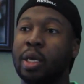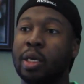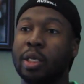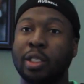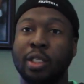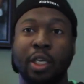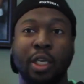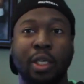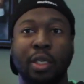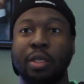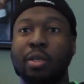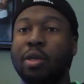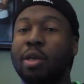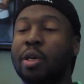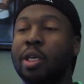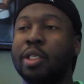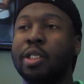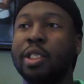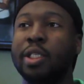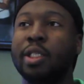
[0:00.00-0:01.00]
she,
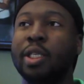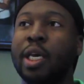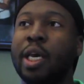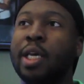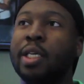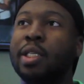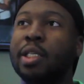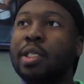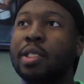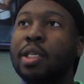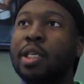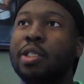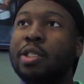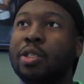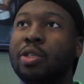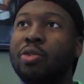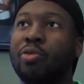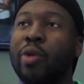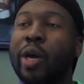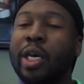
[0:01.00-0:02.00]
it's just such a
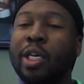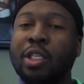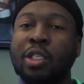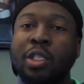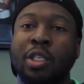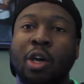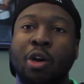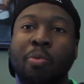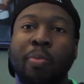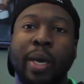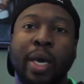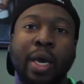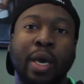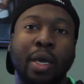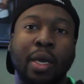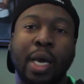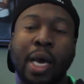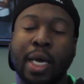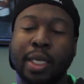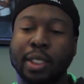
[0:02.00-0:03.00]
great show,
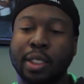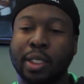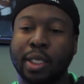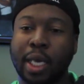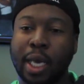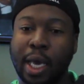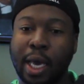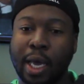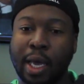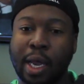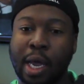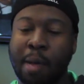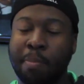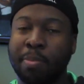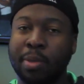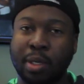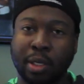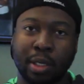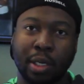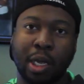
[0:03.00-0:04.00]
man. I just can't.
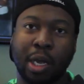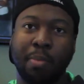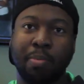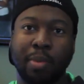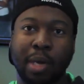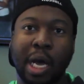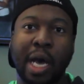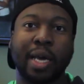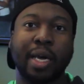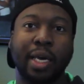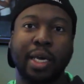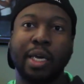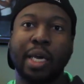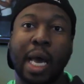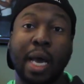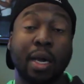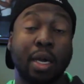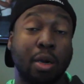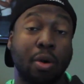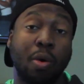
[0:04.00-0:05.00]

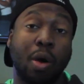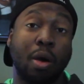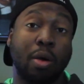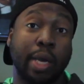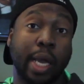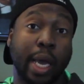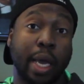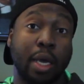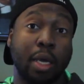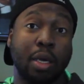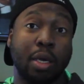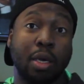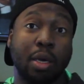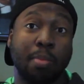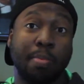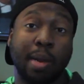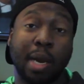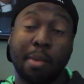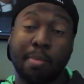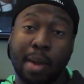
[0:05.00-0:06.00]
I can go all day,
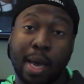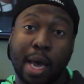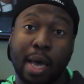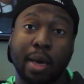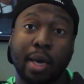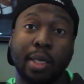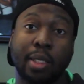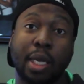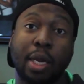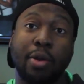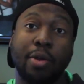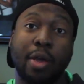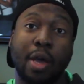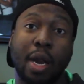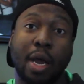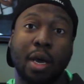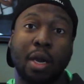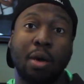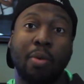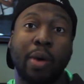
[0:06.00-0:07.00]
but I'm not, because I know y'all
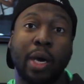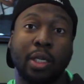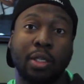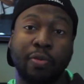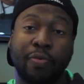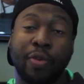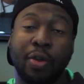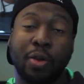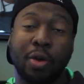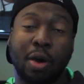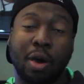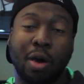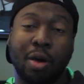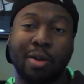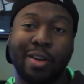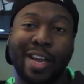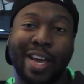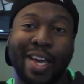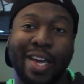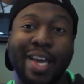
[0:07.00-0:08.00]
not gonna watch the video
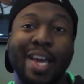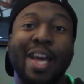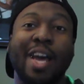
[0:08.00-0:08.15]
all day.